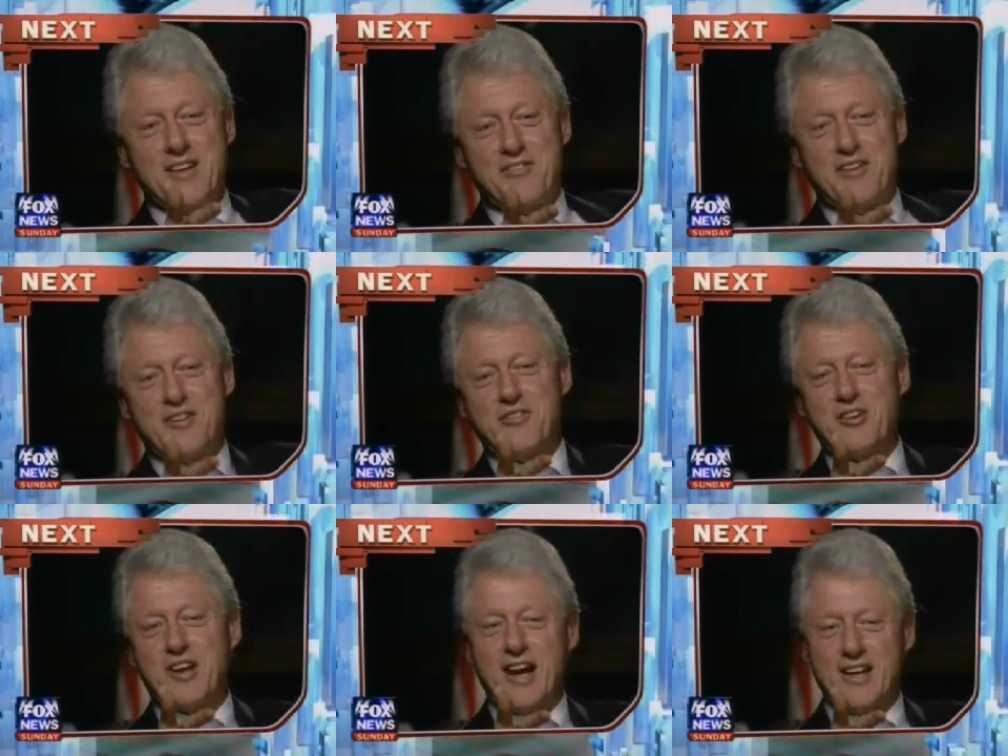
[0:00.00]

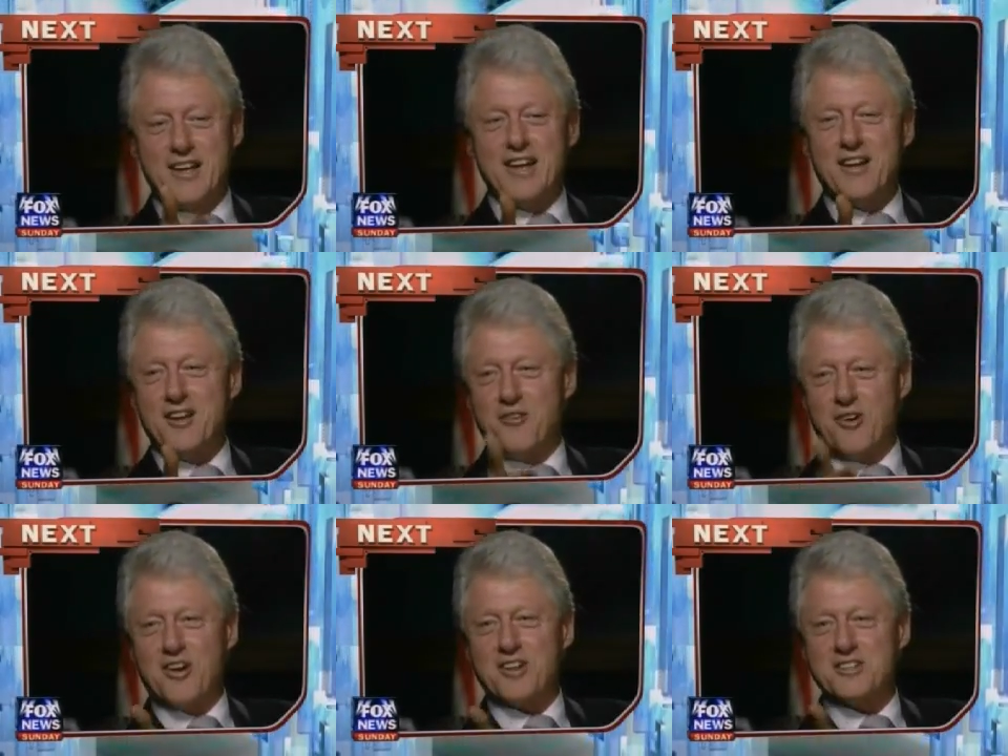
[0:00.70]
If you got a
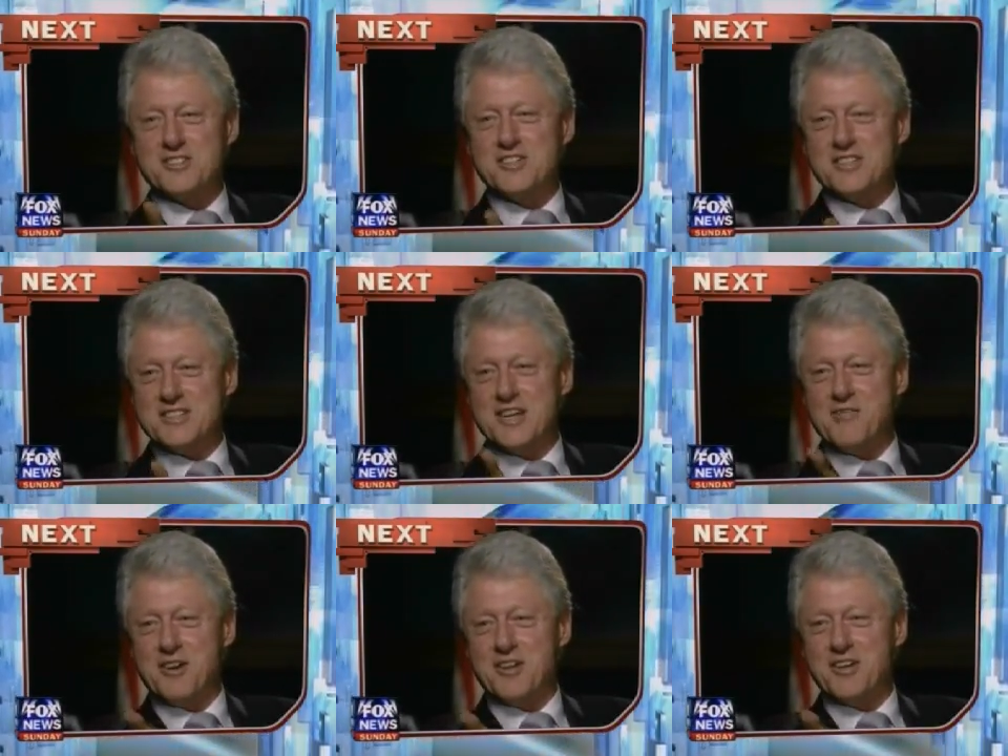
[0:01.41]
deal that works, you
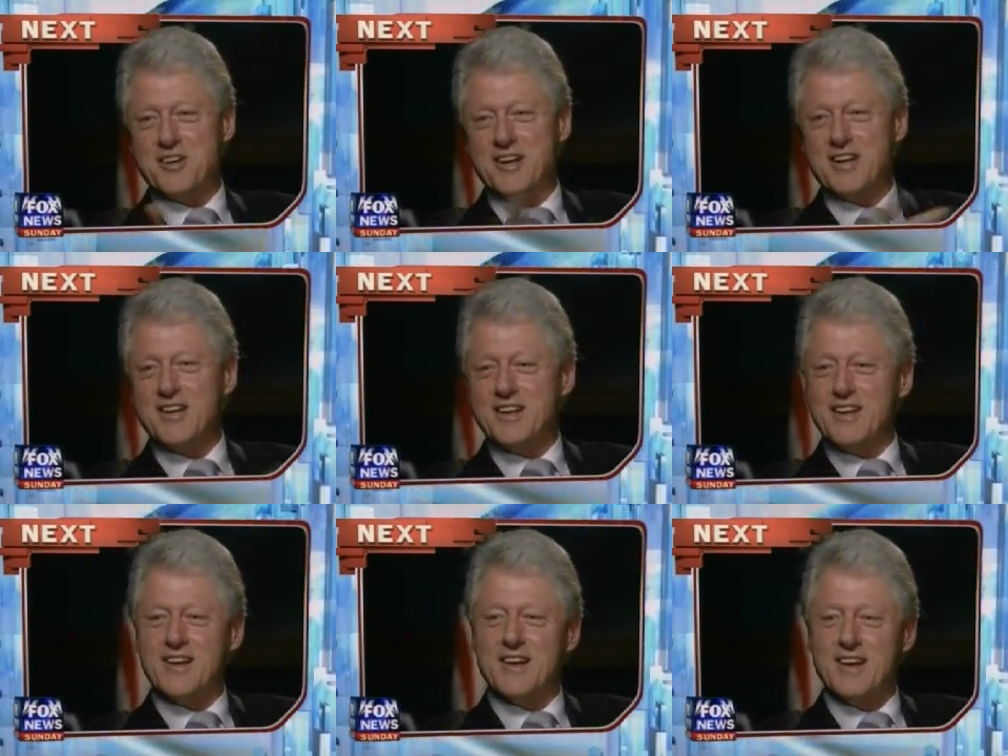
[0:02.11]
just keep on doing
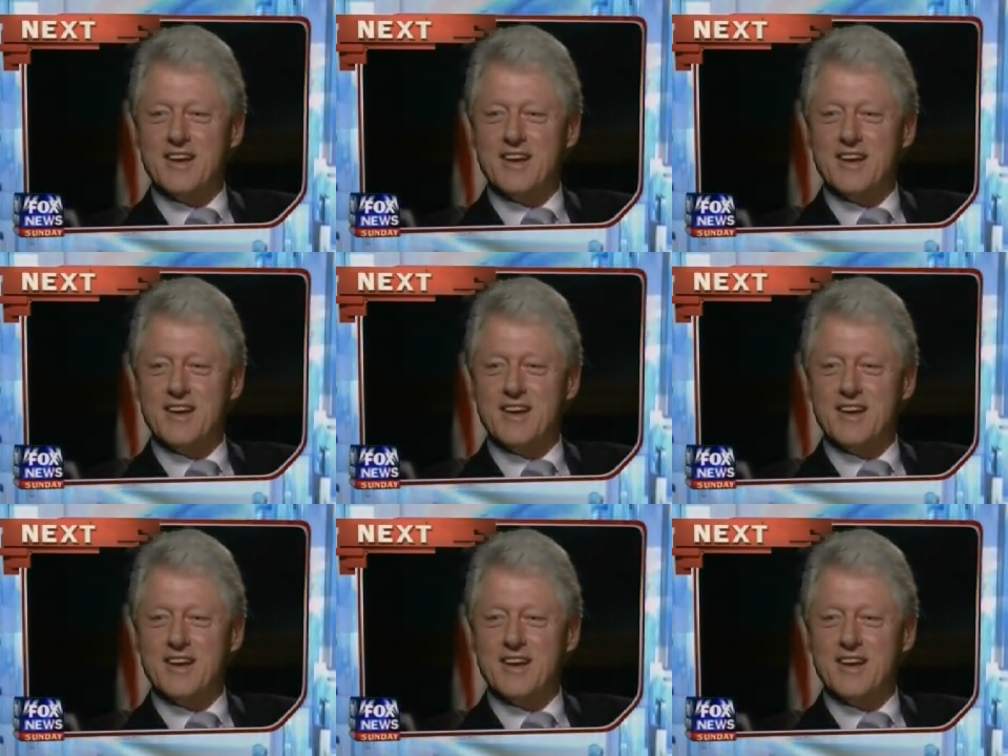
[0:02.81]
it.